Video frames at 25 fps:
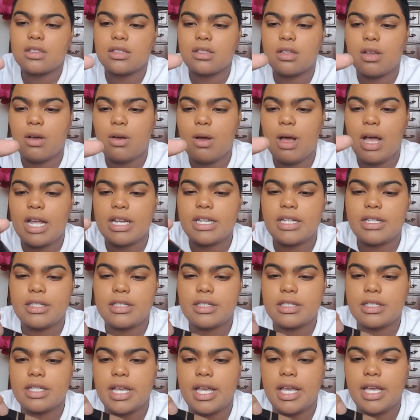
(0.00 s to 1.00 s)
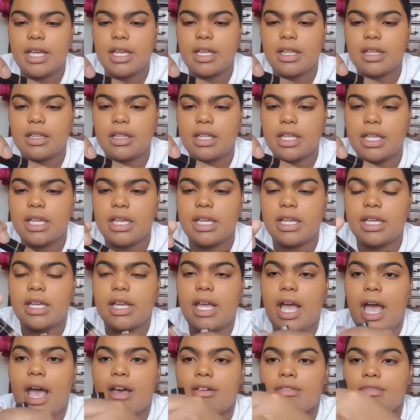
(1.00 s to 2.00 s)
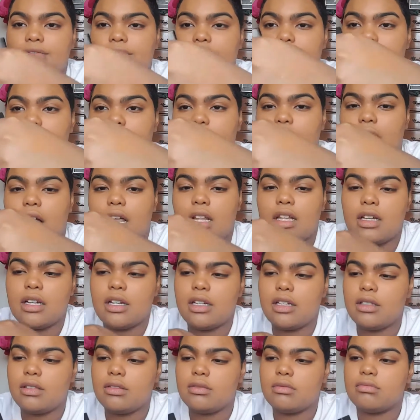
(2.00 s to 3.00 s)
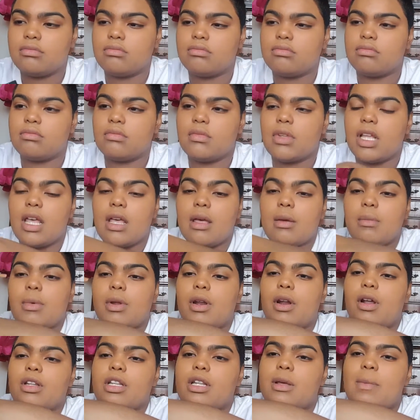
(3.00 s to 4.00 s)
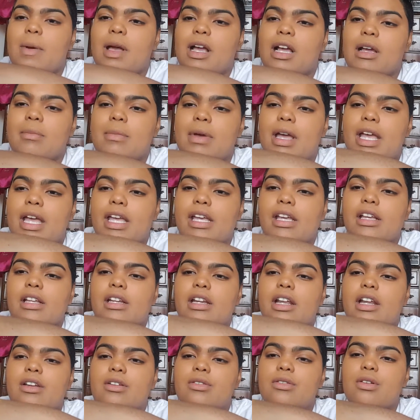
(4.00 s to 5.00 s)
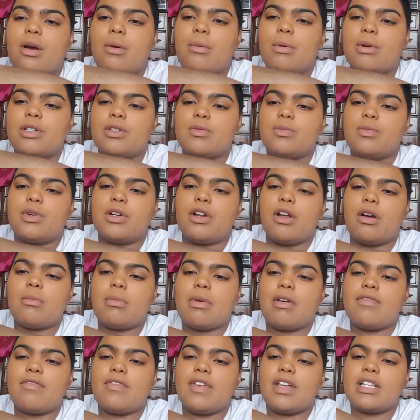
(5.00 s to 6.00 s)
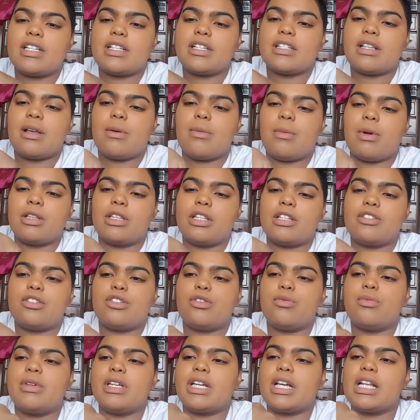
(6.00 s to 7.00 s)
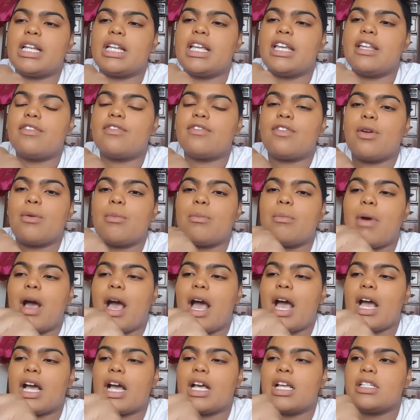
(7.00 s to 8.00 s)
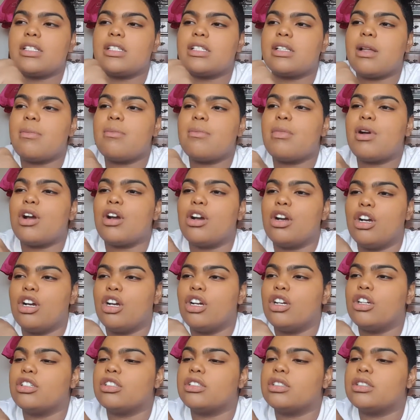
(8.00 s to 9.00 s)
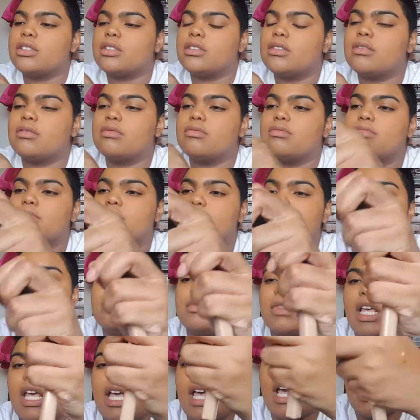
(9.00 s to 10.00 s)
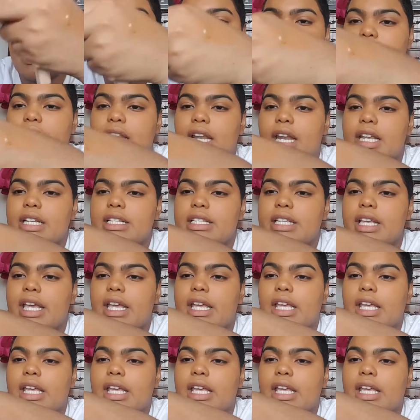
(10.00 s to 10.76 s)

So I just take the cafe color, put it on the back of my hand. I do not want to put it on my face because I want this to be clean for my customers. And then I